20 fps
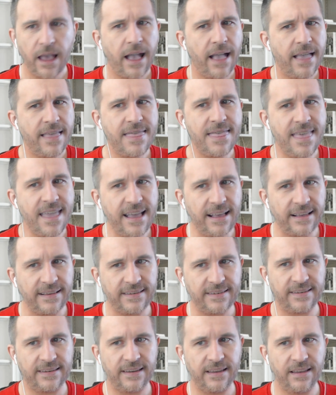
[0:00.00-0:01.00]

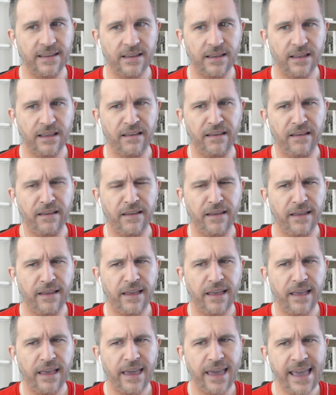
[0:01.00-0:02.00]
This
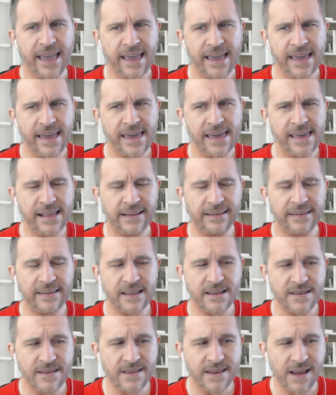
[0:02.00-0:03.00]

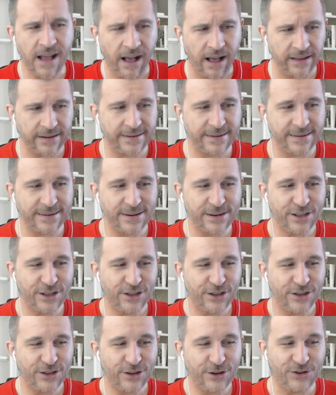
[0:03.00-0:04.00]
is not
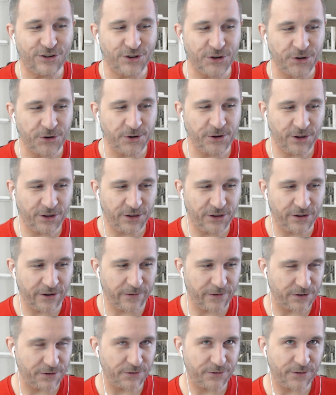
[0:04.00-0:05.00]
Junior
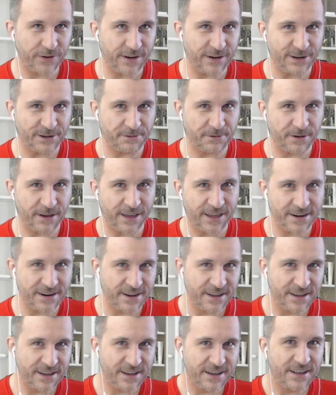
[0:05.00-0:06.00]
Eurovision Friendly Ride.
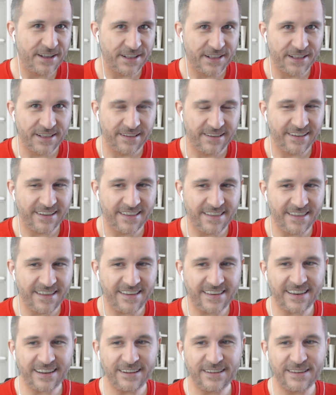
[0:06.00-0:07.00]

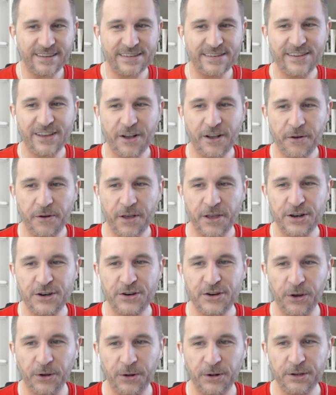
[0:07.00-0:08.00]
This sounds so
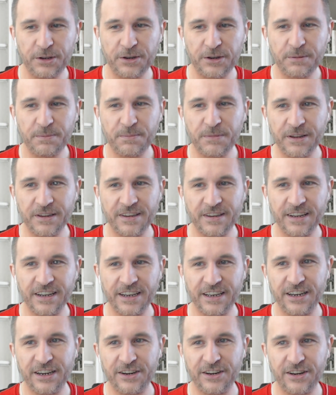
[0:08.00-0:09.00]
adult
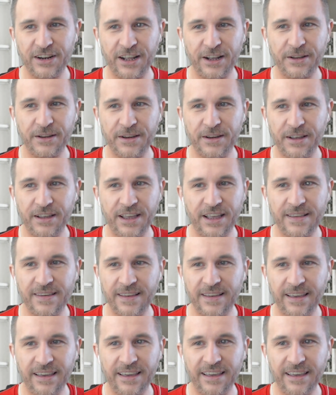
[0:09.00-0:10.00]
music-ish, like, it's like...